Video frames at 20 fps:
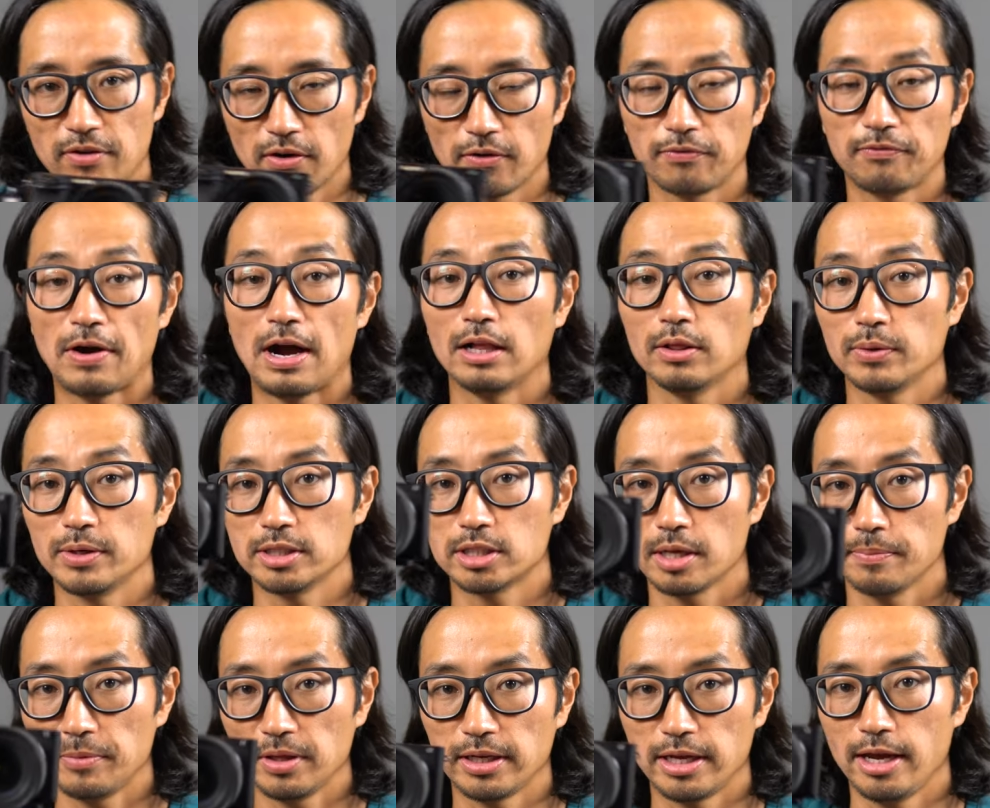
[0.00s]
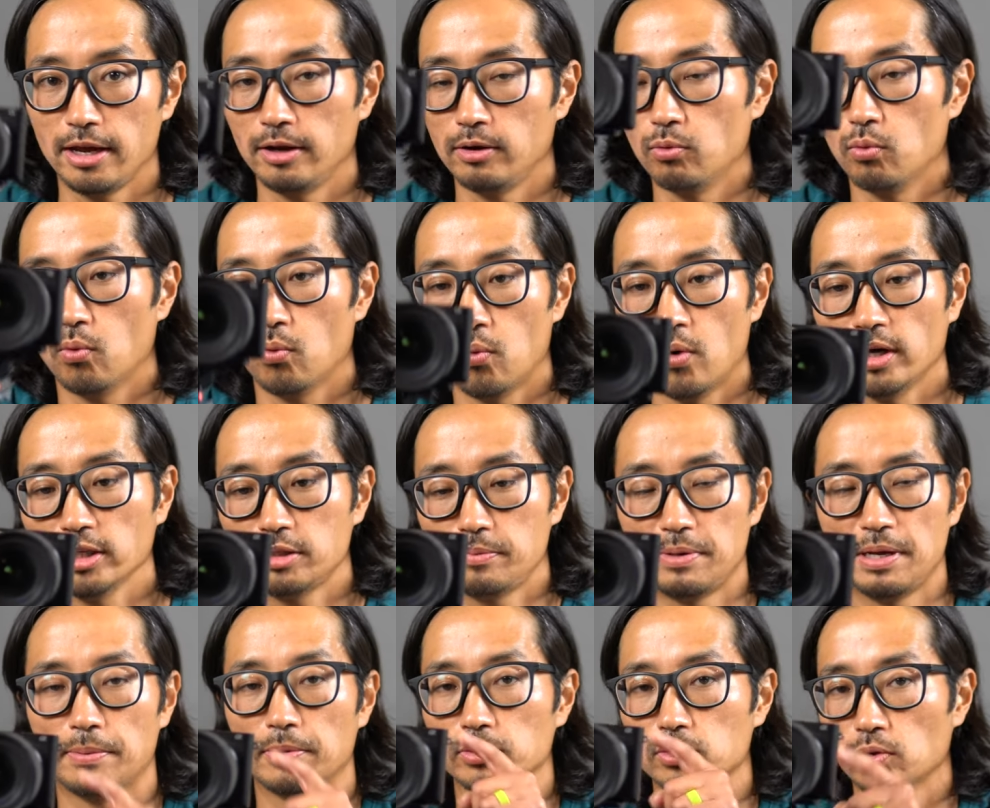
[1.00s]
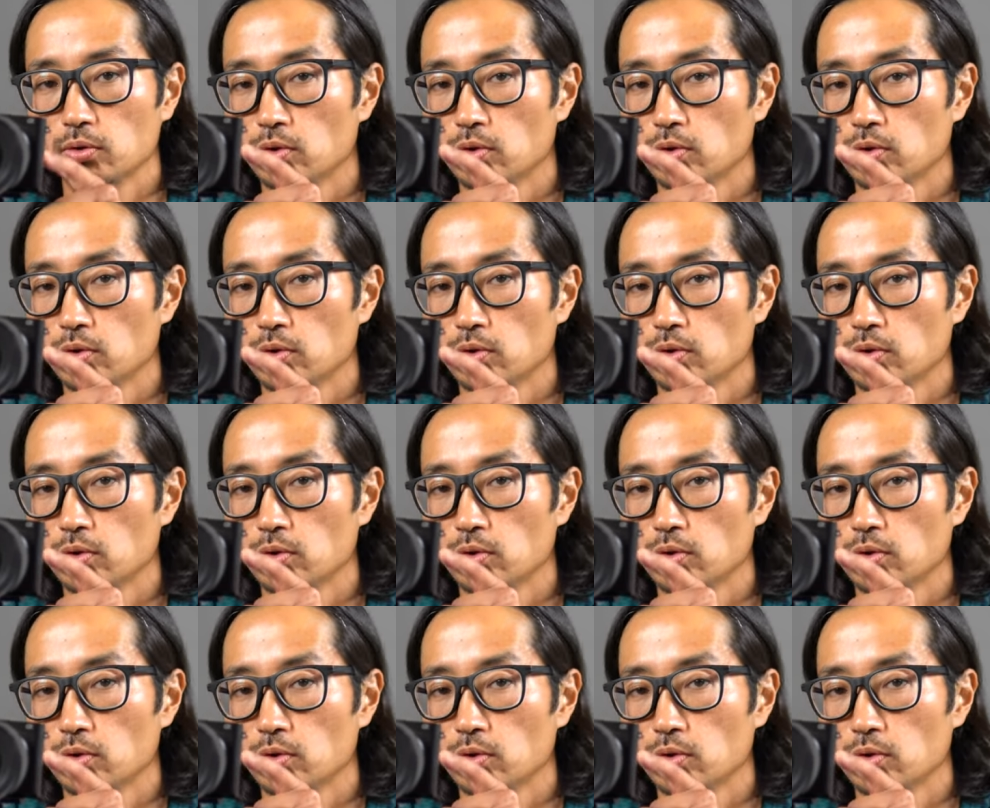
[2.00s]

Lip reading: you're following something and want to be able to